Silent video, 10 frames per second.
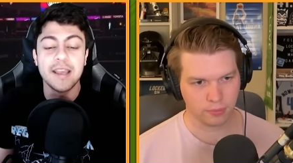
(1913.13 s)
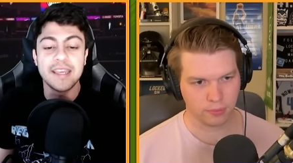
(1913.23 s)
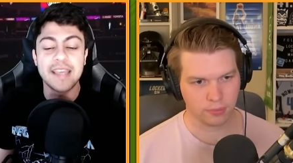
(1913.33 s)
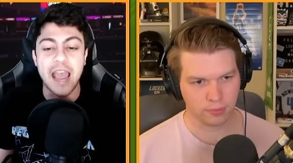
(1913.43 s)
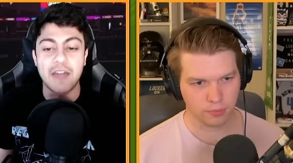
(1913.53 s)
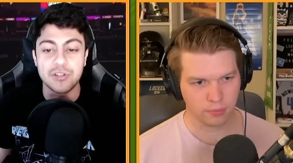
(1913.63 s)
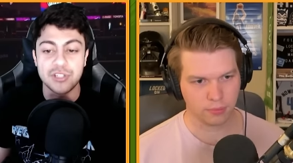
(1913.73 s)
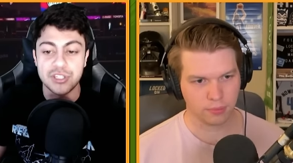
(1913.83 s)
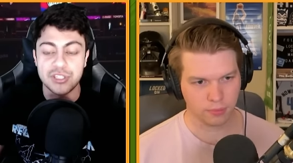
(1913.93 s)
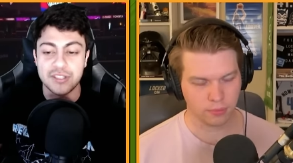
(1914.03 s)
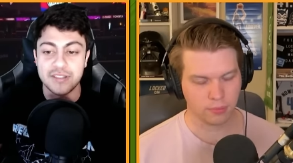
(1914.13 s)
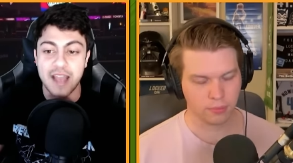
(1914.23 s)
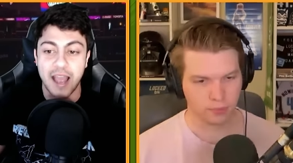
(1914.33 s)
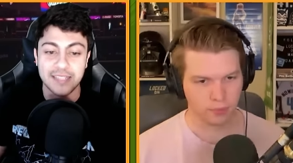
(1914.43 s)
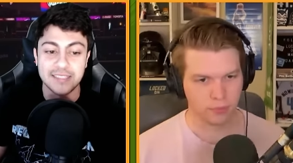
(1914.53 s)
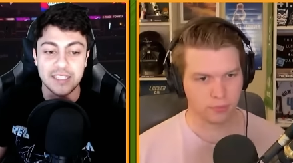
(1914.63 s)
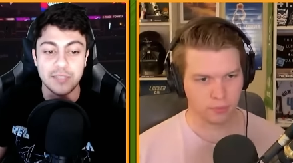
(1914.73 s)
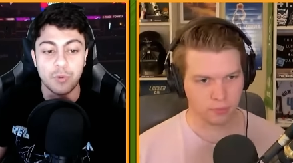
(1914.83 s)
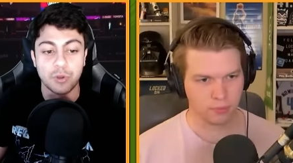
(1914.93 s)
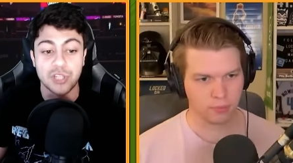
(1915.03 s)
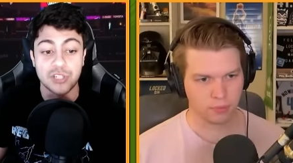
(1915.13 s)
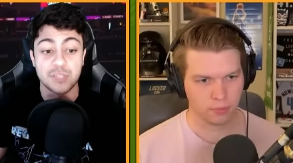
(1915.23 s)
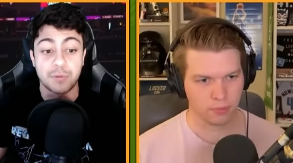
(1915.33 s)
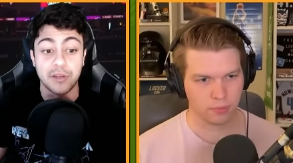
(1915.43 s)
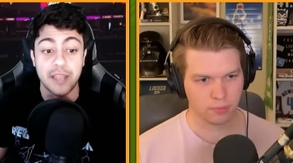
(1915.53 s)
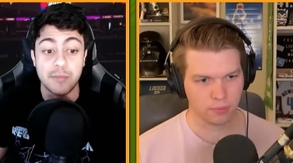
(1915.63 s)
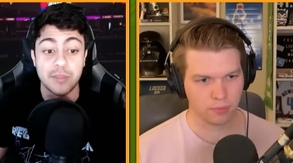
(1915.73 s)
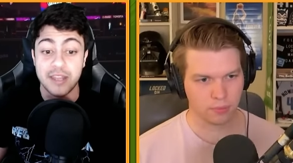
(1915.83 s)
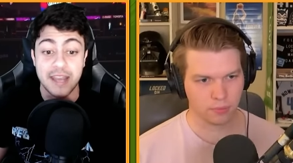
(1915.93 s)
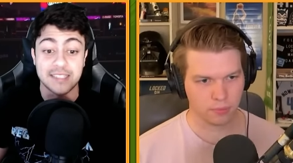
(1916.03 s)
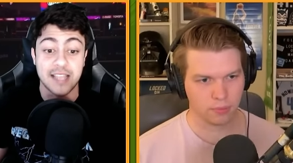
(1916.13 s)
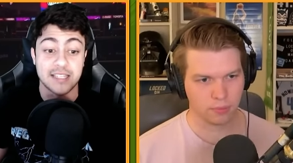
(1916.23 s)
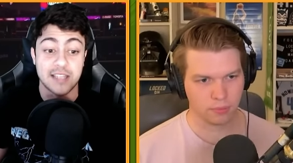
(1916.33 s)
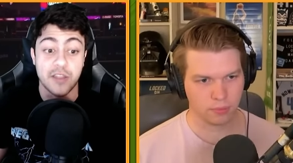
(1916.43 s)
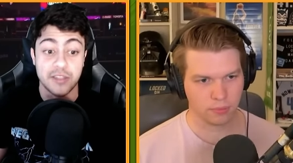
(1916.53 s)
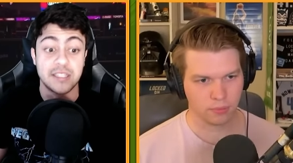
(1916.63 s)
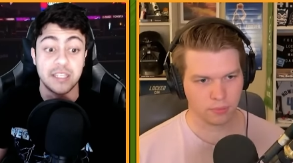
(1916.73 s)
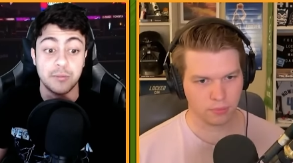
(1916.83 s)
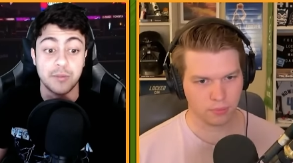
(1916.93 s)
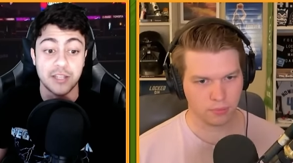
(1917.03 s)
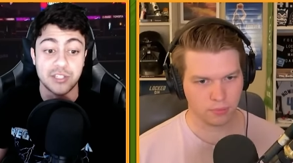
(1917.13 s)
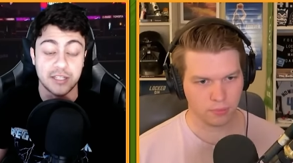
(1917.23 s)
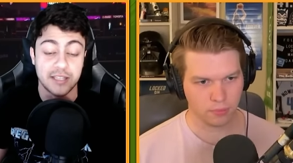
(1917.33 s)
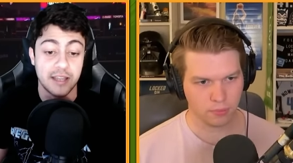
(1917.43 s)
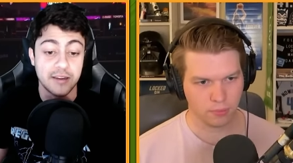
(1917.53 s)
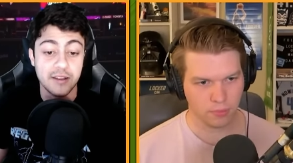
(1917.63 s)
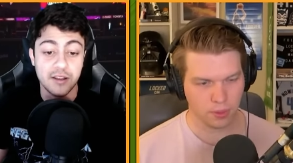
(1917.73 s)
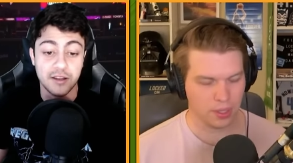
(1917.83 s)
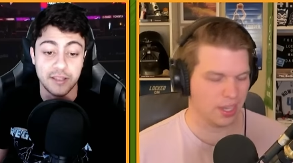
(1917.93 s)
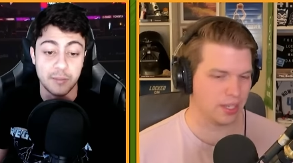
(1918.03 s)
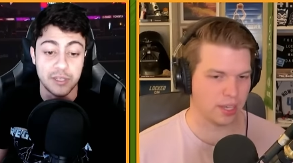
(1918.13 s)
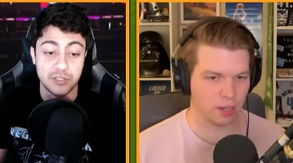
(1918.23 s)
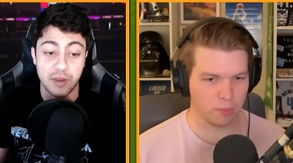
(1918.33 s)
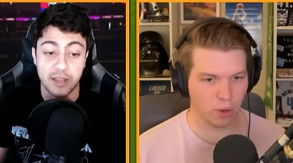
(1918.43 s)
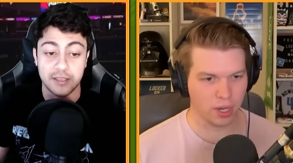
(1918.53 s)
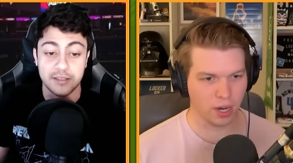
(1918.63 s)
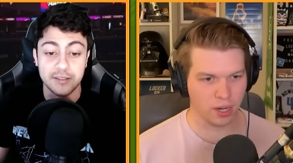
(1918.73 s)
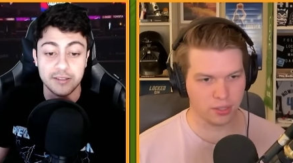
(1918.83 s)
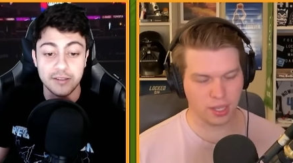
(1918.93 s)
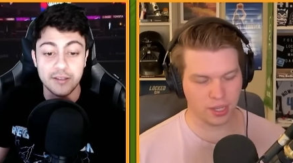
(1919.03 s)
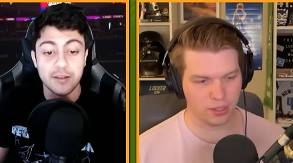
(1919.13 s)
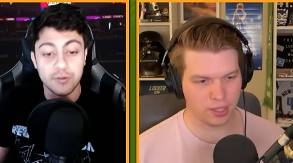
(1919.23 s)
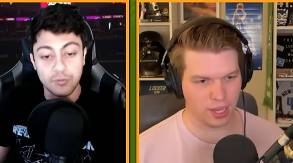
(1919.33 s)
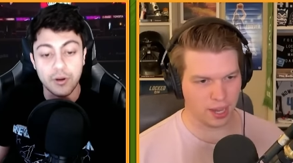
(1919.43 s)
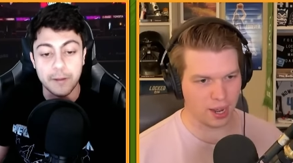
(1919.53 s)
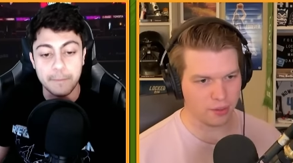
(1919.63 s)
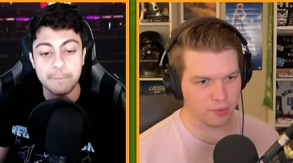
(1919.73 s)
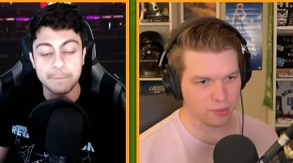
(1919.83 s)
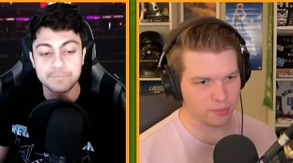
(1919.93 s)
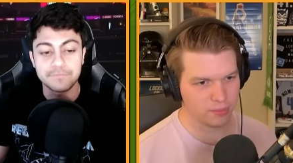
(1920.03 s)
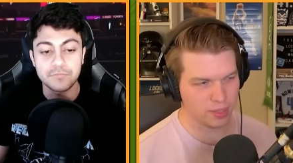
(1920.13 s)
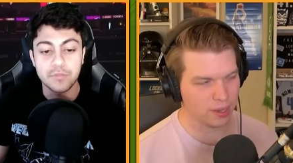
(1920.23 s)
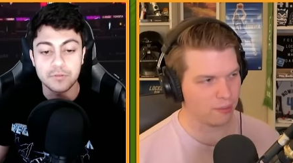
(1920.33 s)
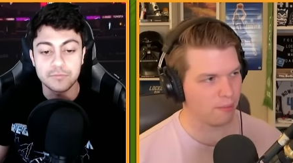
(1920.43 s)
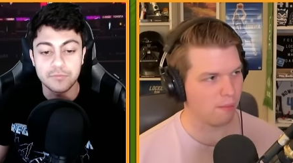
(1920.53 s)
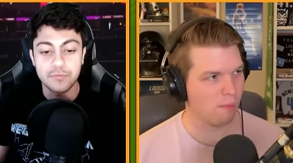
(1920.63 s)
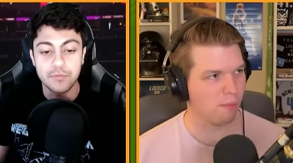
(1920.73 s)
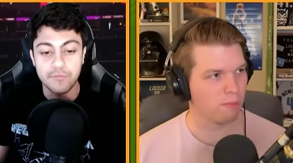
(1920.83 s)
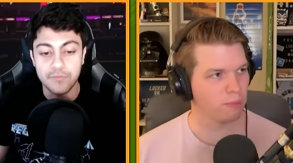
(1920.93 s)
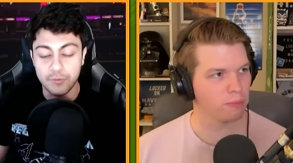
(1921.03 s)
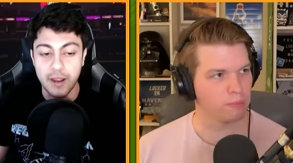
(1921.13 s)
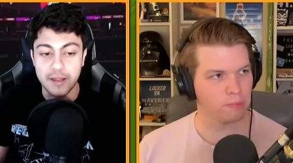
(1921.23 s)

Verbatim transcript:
Speaker 1: he averages 19 more touches per game than the next highest guy on the team. I checked that on he's NBA like their tracking. point guard. He'll
Speaker 2: t- he'll take right. it out from yeah.
Speaker 1: Right.